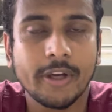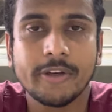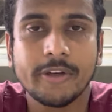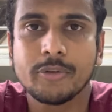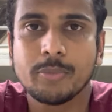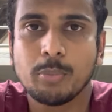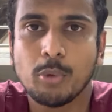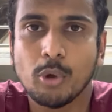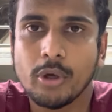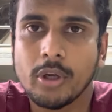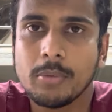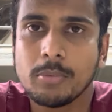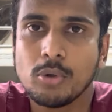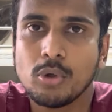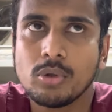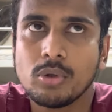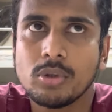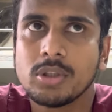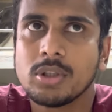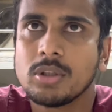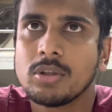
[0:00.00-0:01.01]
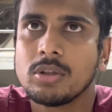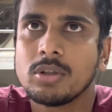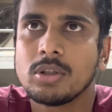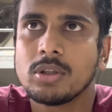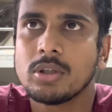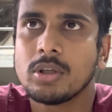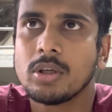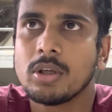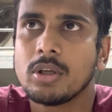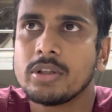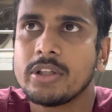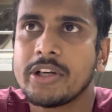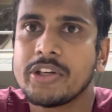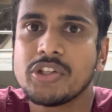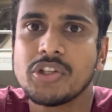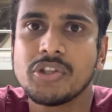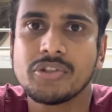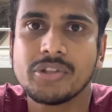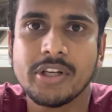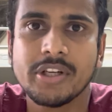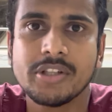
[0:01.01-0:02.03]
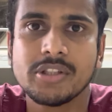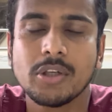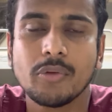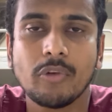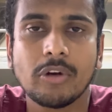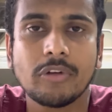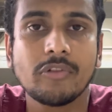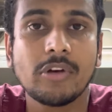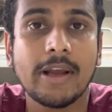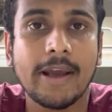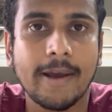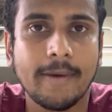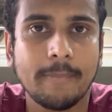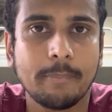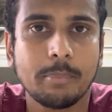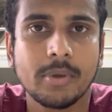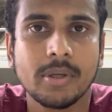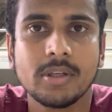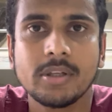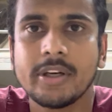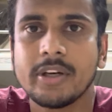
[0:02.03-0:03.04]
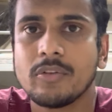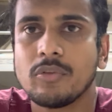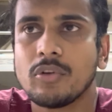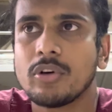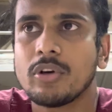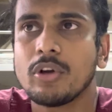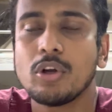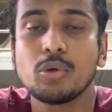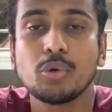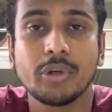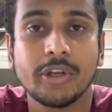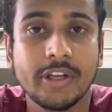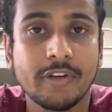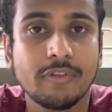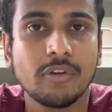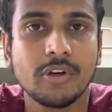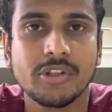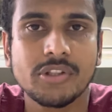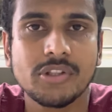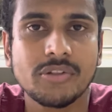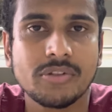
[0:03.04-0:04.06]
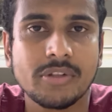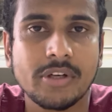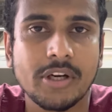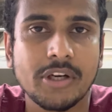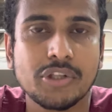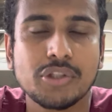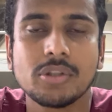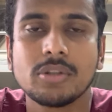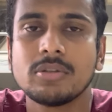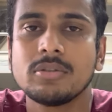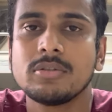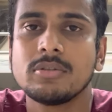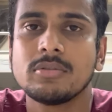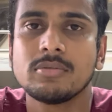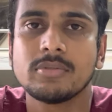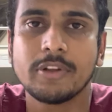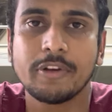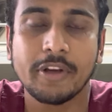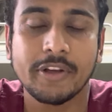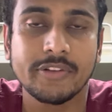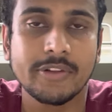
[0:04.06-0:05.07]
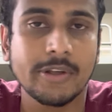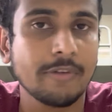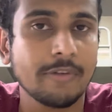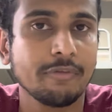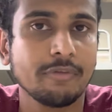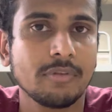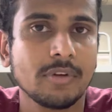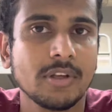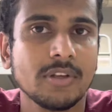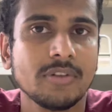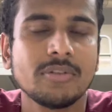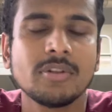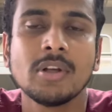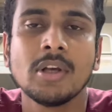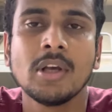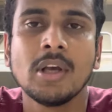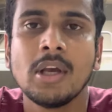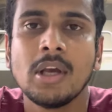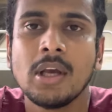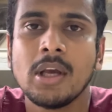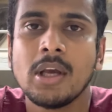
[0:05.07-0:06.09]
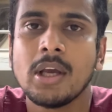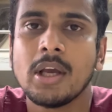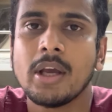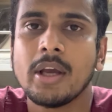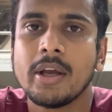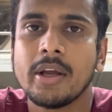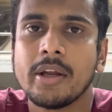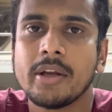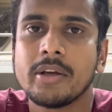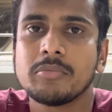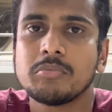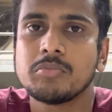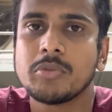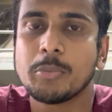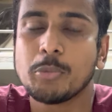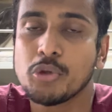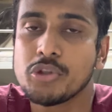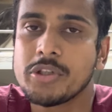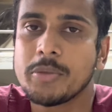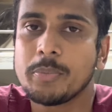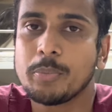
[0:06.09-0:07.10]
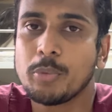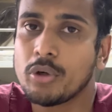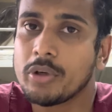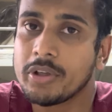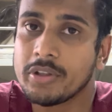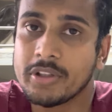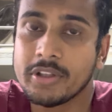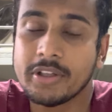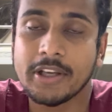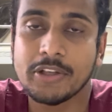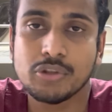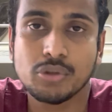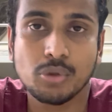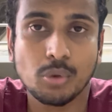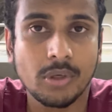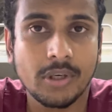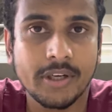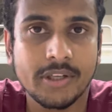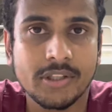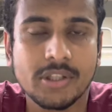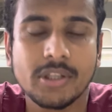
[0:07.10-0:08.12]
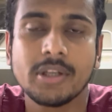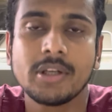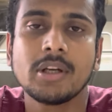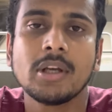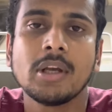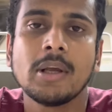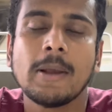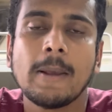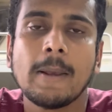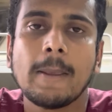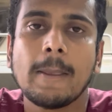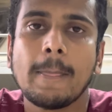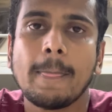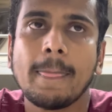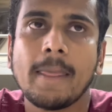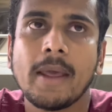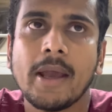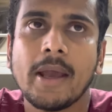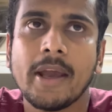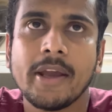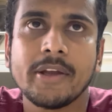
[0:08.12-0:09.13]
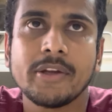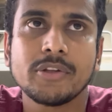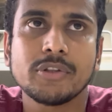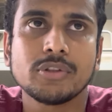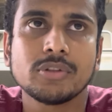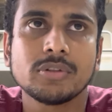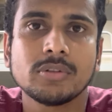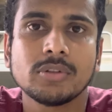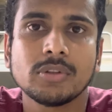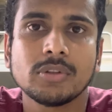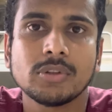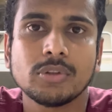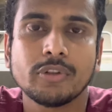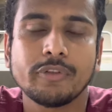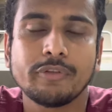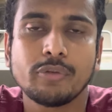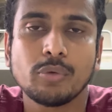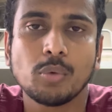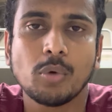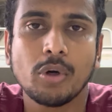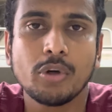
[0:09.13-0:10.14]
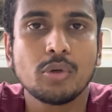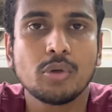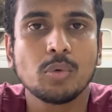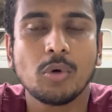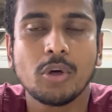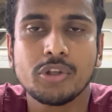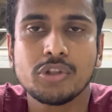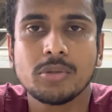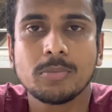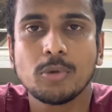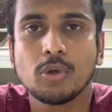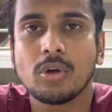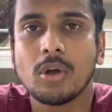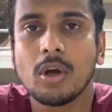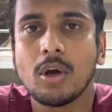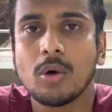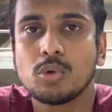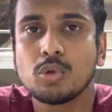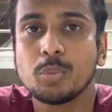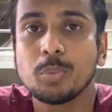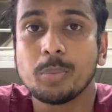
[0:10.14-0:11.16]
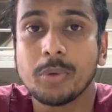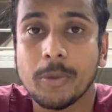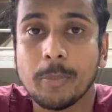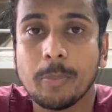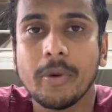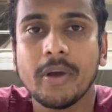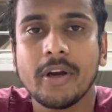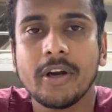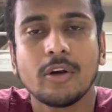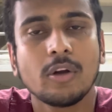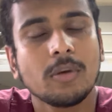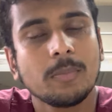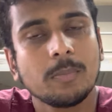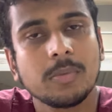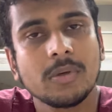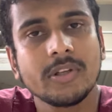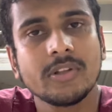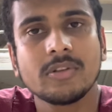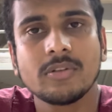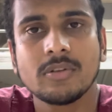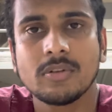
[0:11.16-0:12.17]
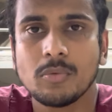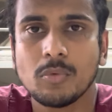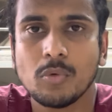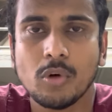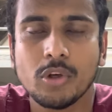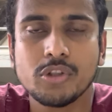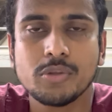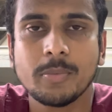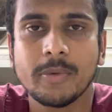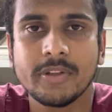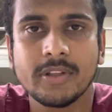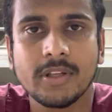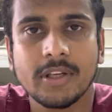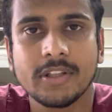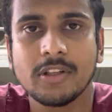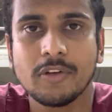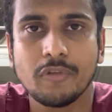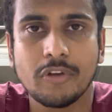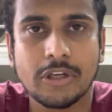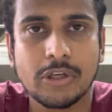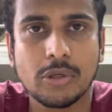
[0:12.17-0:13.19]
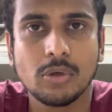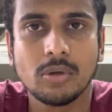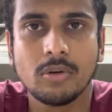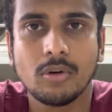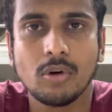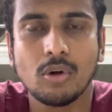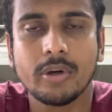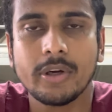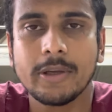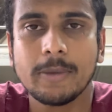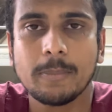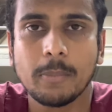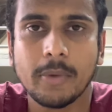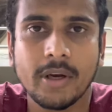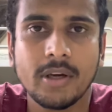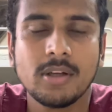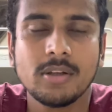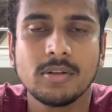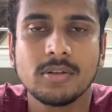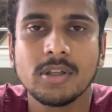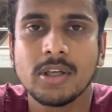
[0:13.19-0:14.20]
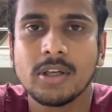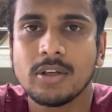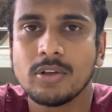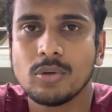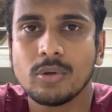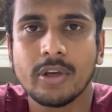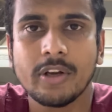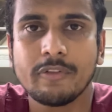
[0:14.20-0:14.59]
spoke about the registration, when will happen, and what all you need for registration, the exam fees, and the most important, that HOD letter. And if you want to watch about how to prepare and all, please watch my other video already made. You